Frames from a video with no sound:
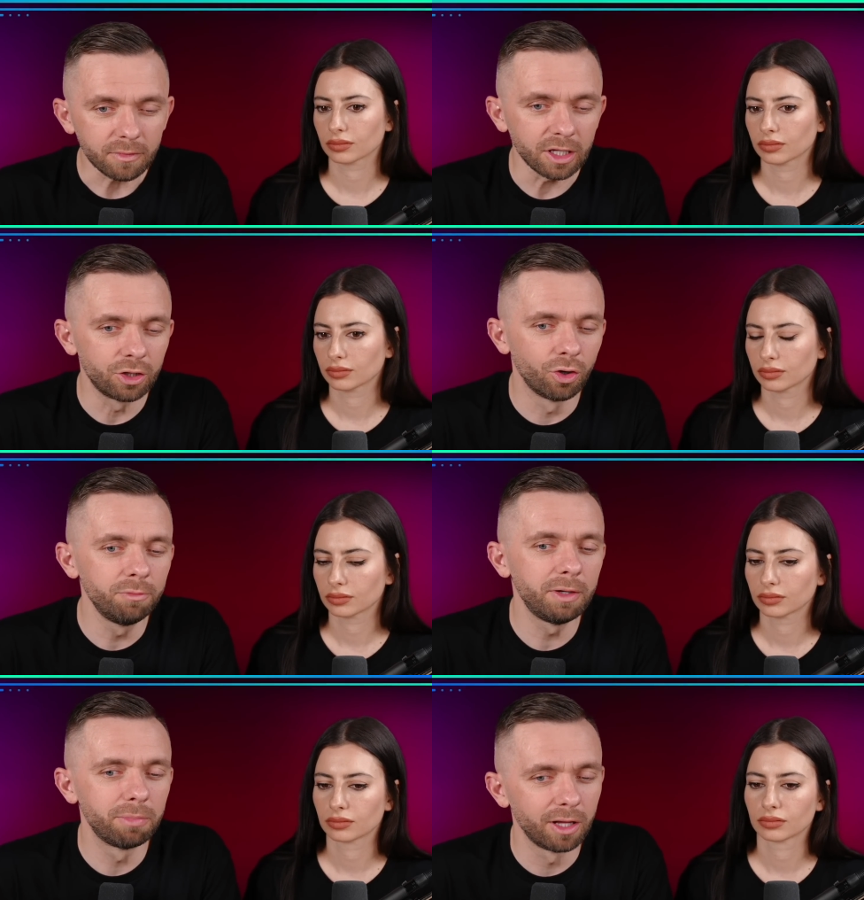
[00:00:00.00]
Speaker 1: don't
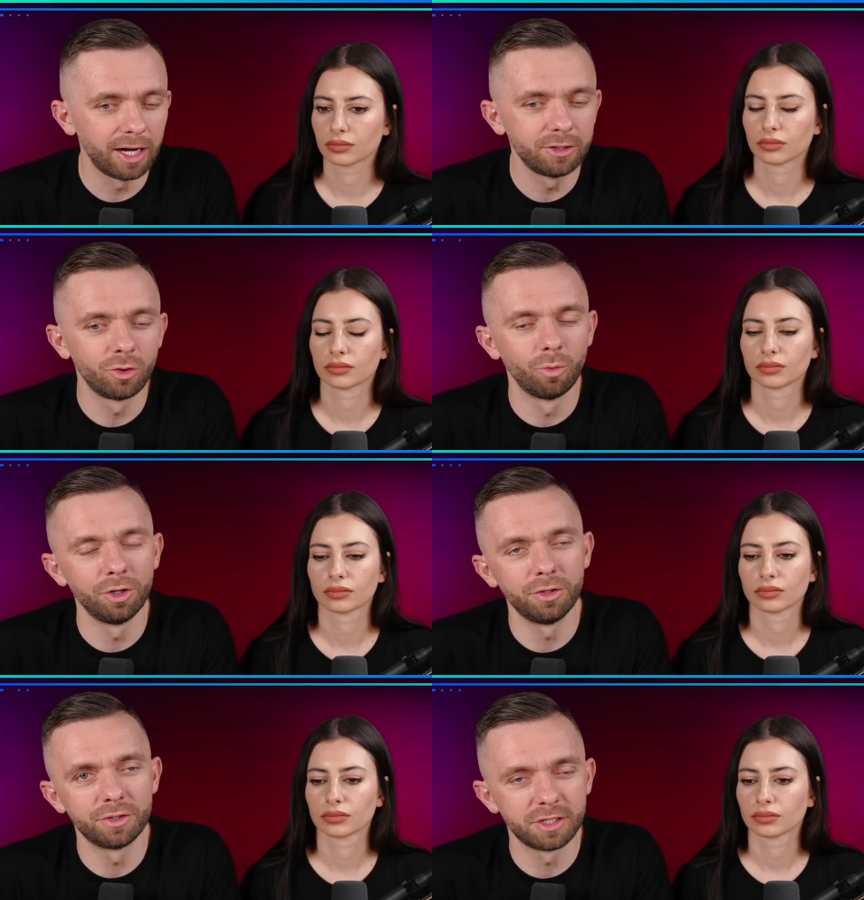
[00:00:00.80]
be blind to what
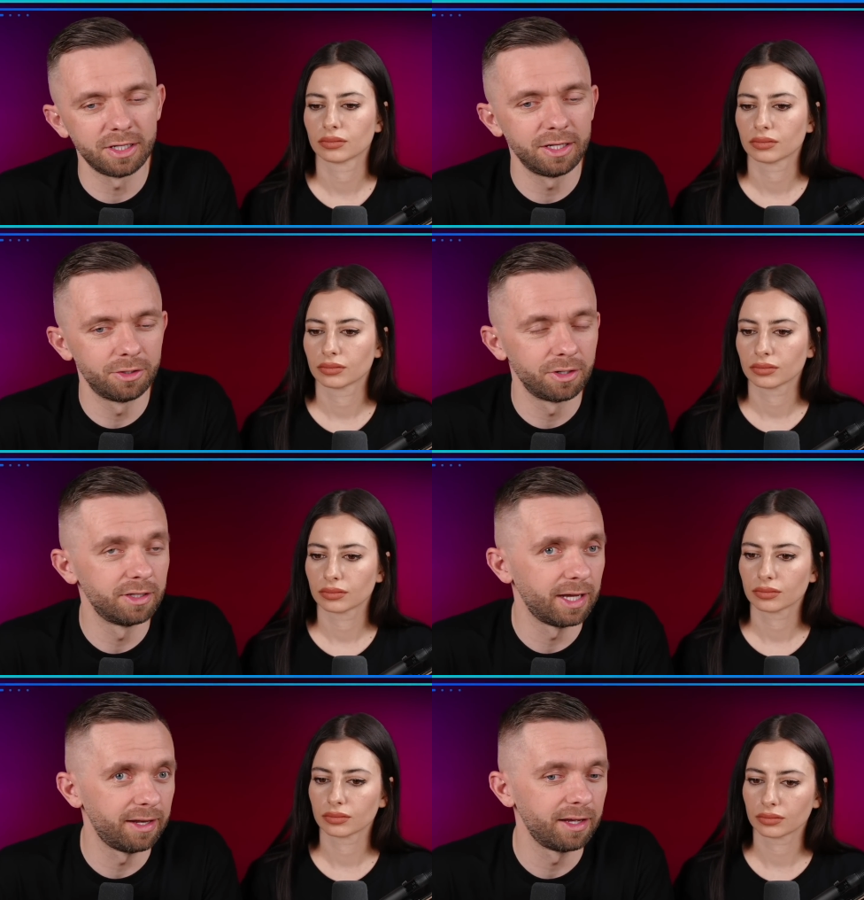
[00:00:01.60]
you're seeing during
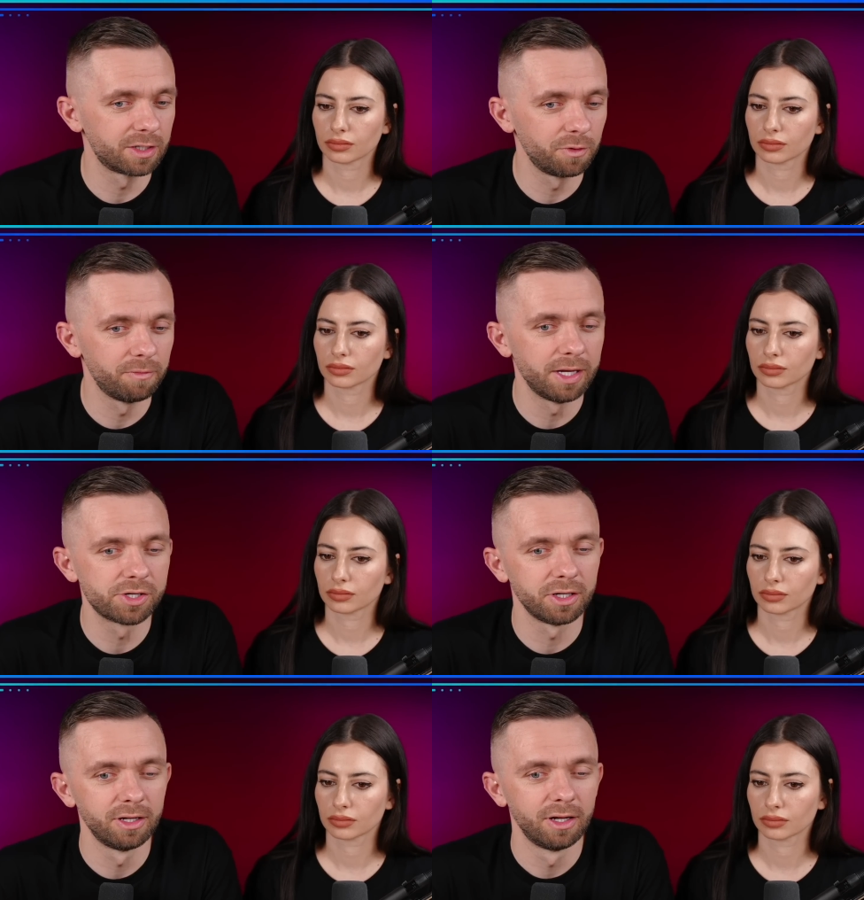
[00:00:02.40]
dating, as we
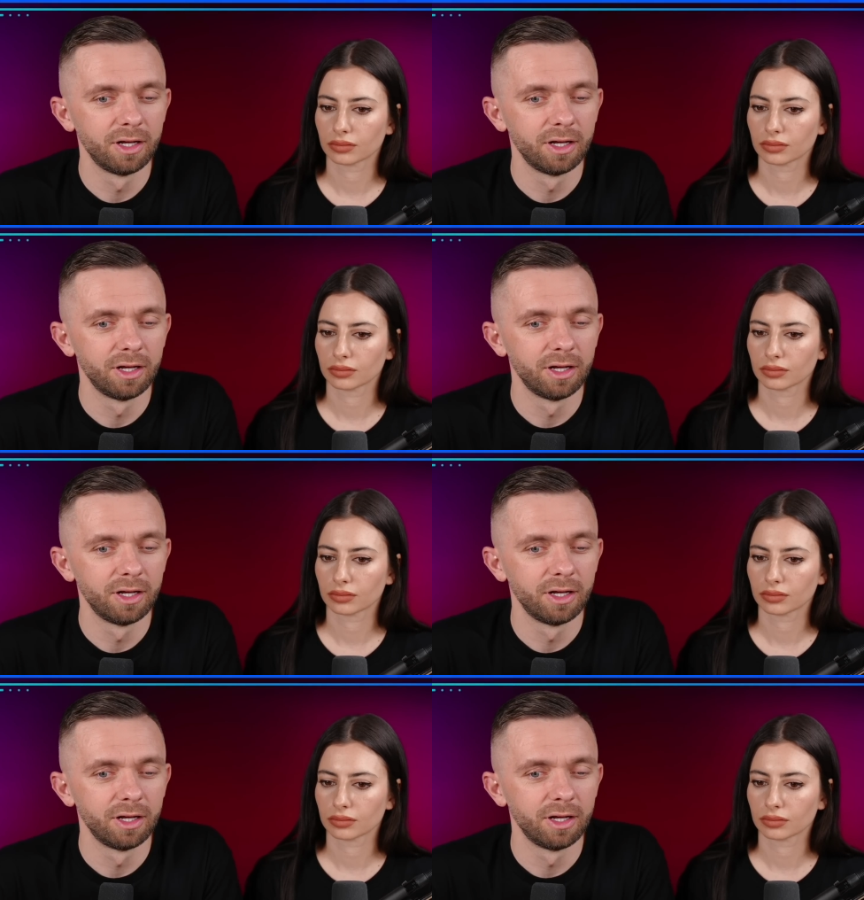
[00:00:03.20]
mentioned.